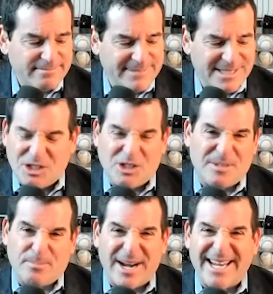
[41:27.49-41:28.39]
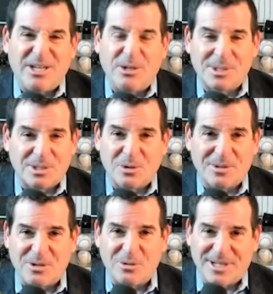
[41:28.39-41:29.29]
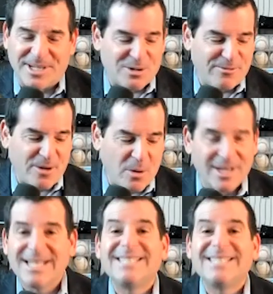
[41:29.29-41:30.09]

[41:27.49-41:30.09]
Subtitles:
Is it just a breaking news alert that you look at your phone?